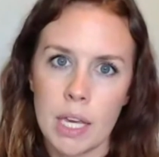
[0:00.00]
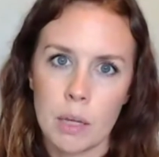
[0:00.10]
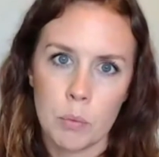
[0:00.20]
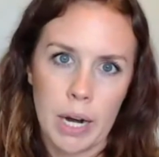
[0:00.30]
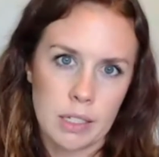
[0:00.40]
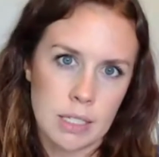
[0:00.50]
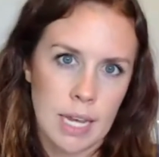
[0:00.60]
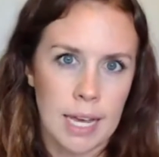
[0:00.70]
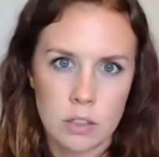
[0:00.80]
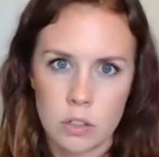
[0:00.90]
can practice
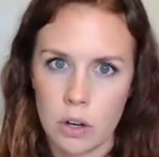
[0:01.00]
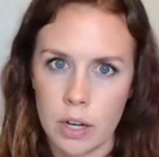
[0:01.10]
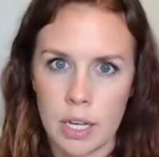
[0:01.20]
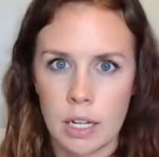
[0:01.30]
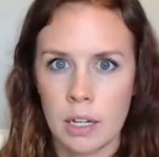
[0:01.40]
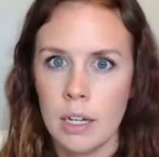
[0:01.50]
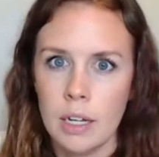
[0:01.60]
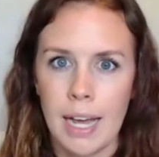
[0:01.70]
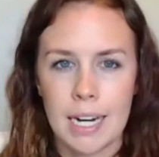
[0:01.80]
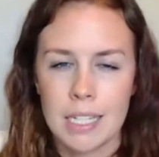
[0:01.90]
hands-on
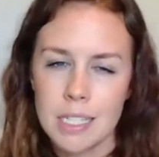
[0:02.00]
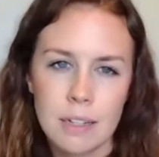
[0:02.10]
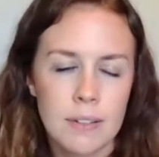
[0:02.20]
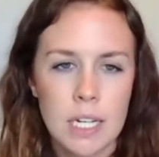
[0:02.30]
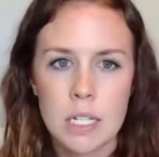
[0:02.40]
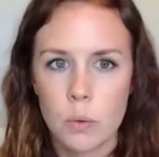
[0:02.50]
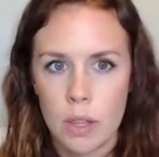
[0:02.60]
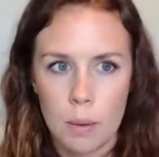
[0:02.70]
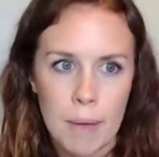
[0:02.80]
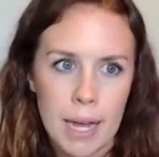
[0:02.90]
activities where
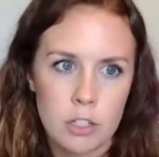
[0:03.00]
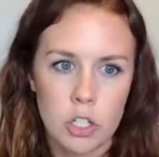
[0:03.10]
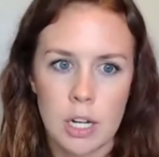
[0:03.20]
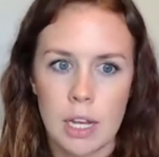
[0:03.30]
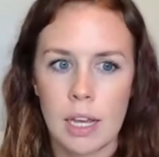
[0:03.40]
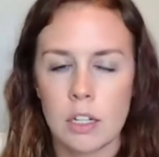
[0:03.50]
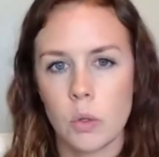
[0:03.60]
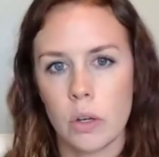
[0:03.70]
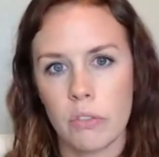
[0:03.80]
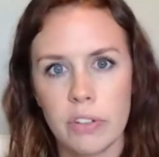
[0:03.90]
they're matching and
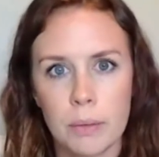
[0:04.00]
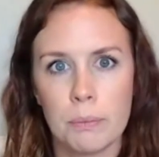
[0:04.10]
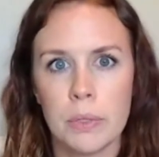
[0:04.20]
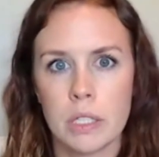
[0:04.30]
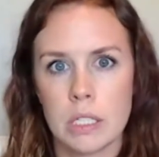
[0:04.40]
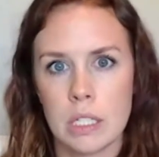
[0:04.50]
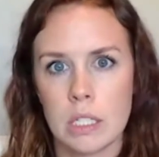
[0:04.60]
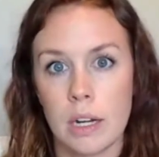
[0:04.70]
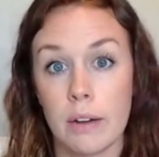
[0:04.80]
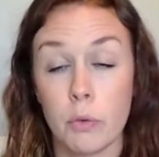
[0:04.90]
doing flip books and
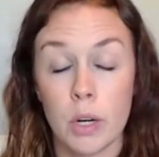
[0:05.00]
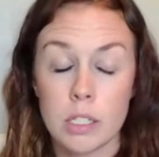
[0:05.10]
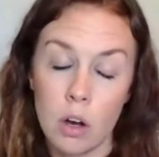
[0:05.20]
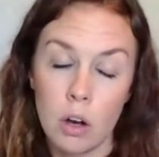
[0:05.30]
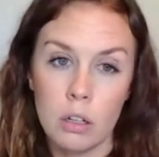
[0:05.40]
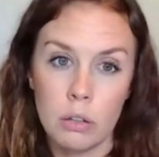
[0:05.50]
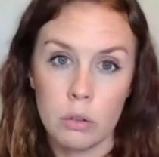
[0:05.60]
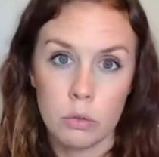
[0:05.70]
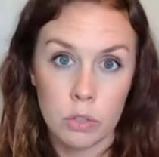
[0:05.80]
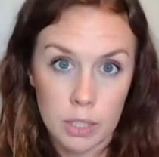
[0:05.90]
stuff where it's
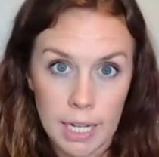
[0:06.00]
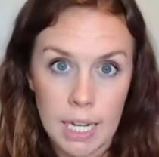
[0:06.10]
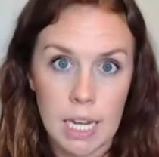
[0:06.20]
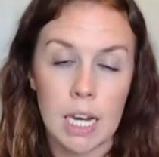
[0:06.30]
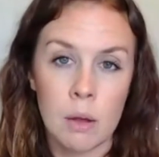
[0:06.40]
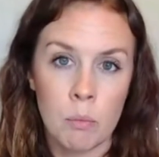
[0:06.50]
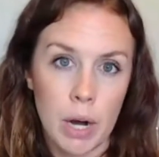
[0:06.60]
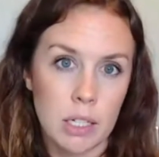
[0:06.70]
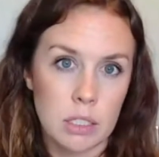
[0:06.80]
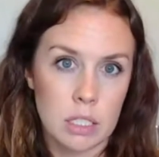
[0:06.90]
all related and
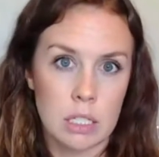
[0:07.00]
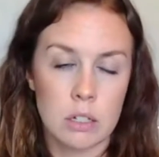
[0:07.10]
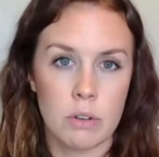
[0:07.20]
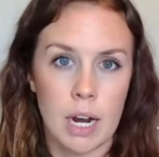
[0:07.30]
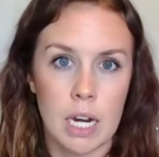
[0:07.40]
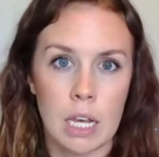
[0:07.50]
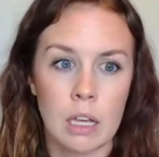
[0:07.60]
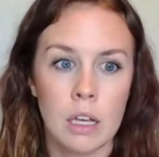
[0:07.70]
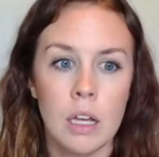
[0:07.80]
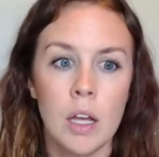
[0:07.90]
practicing to
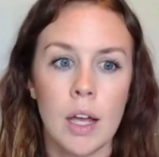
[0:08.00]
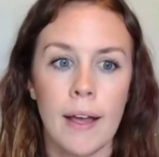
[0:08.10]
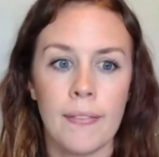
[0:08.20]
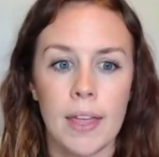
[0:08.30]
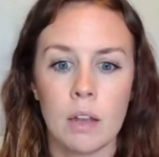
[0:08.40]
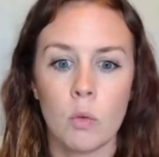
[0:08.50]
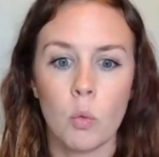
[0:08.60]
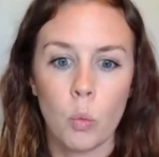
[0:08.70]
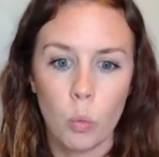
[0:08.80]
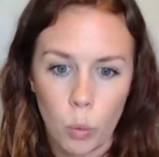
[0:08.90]
writing. And then
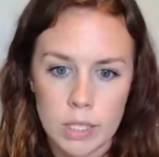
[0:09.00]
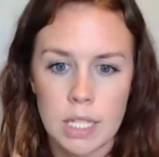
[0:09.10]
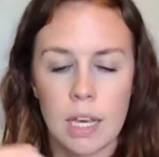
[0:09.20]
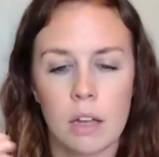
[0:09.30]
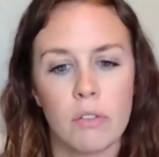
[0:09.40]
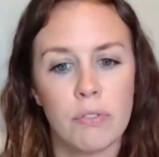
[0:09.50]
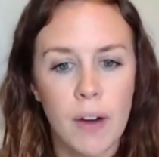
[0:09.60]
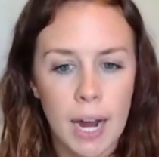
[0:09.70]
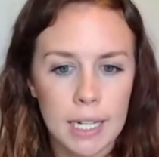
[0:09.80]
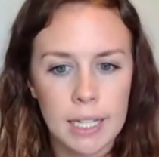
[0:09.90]
once they can
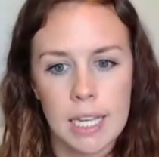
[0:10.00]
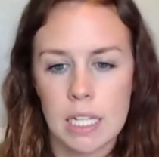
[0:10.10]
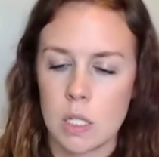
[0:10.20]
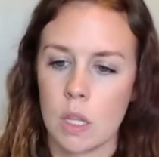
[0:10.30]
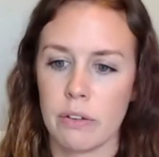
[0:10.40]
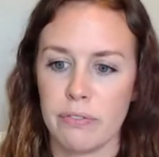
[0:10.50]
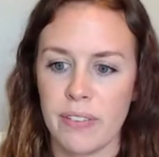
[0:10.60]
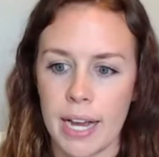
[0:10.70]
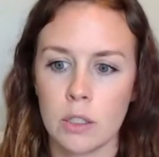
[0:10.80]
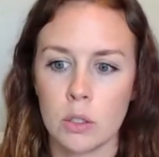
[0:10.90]
finally get to their
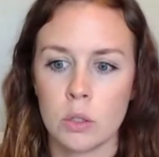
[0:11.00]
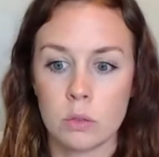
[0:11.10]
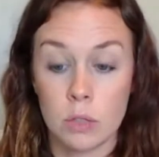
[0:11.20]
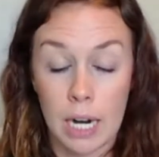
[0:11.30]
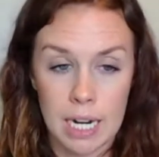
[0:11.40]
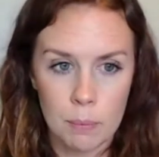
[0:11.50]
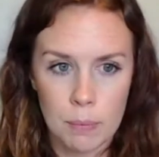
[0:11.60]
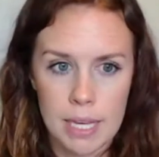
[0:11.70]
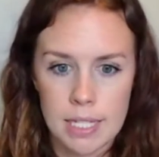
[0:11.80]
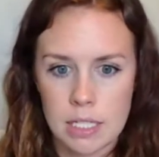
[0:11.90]
final writing
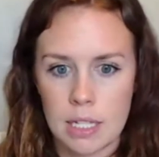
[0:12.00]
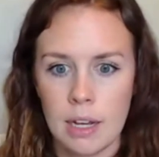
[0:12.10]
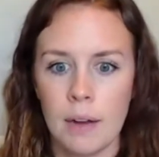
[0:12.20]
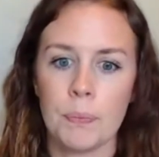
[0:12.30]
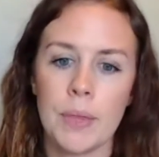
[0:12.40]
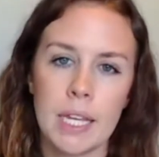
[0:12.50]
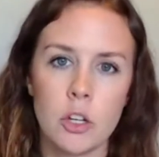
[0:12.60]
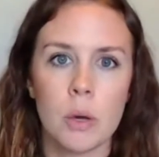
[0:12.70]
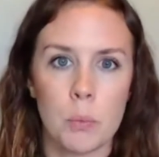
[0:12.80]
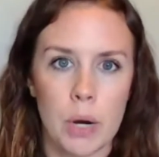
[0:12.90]
piece, then
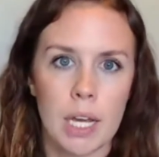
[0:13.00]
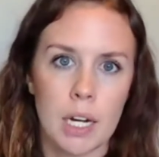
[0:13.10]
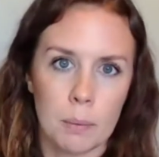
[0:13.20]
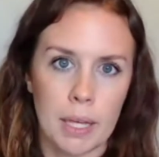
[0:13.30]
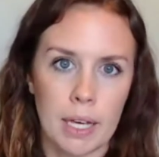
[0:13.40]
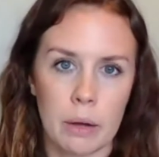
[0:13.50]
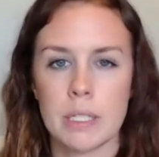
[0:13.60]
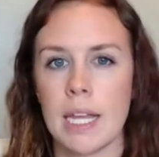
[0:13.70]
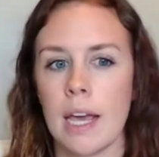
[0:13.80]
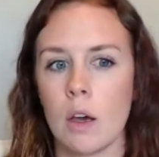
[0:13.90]
you can break it up, like I
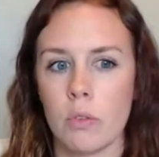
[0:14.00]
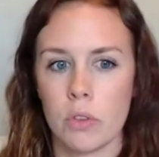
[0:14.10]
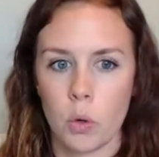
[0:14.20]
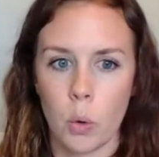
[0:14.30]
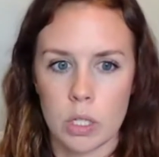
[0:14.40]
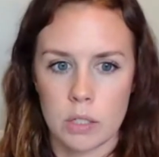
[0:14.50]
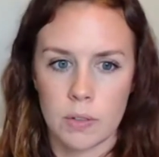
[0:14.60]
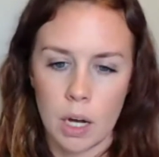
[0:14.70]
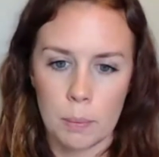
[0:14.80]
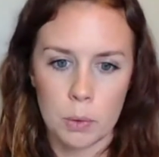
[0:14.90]
was saying, over the course of
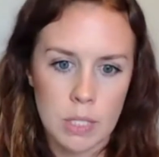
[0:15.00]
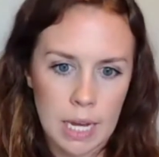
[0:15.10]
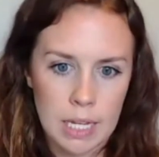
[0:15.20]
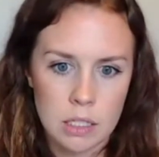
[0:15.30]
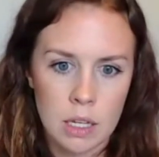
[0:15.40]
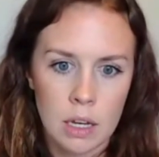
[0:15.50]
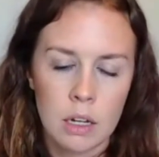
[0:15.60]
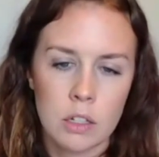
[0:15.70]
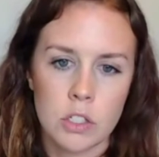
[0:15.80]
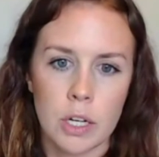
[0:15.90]
a couple days.
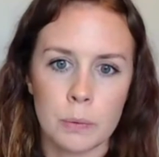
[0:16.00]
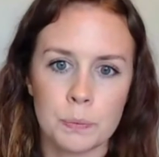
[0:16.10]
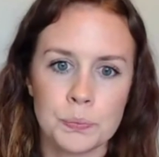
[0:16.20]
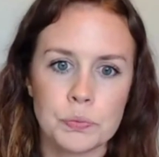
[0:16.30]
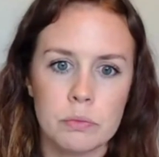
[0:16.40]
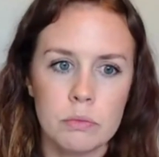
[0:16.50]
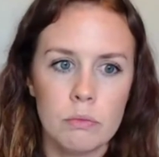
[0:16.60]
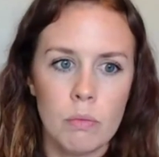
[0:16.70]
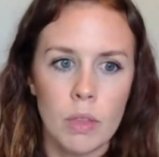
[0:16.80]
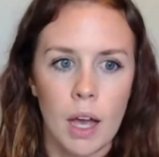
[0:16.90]
So
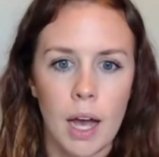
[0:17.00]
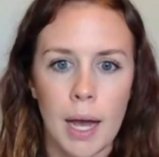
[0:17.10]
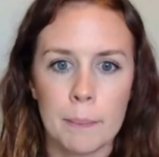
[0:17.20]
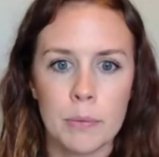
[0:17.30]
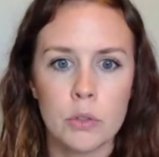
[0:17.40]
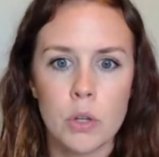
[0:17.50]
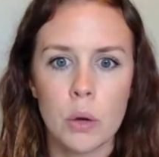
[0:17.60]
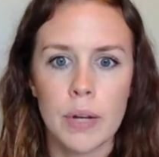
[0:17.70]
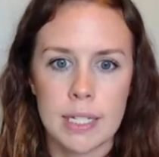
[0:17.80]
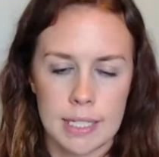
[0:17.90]
you
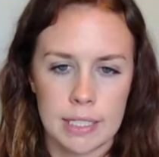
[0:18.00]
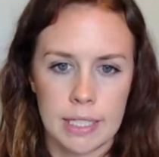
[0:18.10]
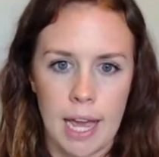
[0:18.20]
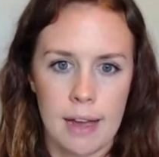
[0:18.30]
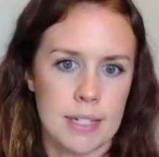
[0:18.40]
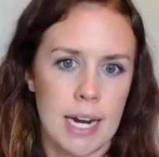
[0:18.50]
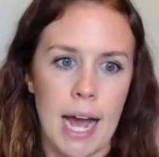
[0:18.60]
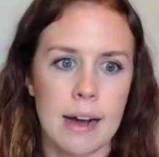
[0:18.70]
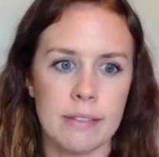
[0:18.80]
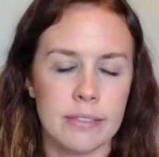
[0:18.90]
don't necessarily have to
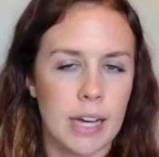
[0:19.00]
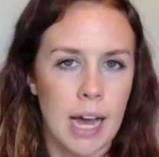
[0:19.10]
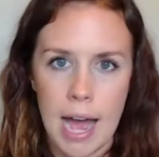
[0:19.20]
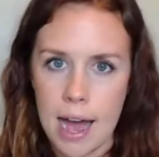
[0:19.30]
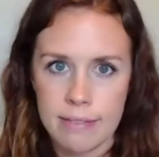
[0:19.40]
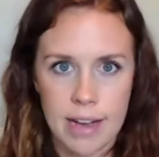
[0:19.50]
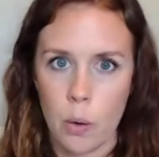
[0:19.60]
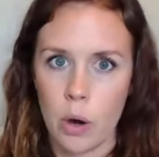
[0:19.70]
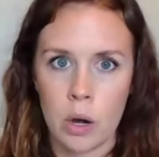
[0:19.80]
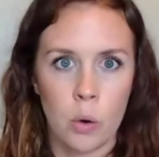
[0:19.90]
have a half
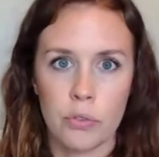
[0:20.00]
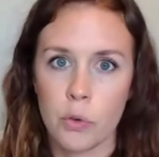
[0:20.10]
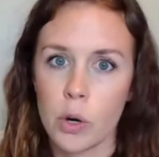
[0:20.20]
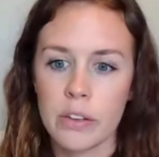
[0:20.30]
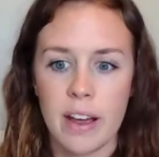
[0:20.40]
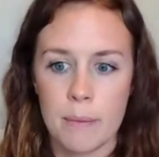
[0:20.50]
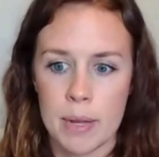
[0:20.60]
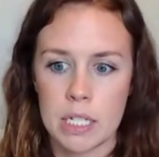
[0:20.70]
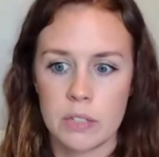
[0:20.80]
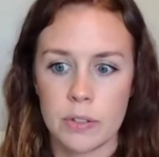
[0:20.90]
hour or 45
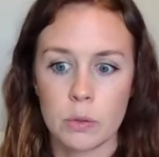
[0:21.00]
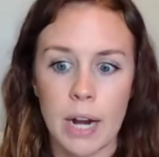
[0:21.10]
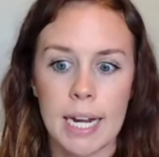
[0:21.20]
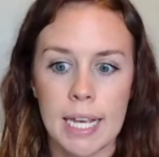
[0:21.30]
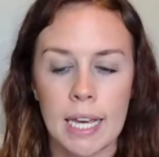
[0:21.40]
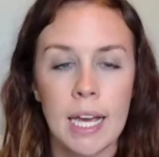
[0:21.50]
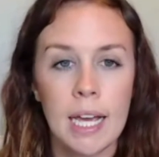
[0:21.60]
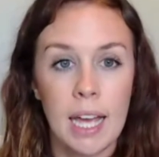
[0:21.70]
minutes for writing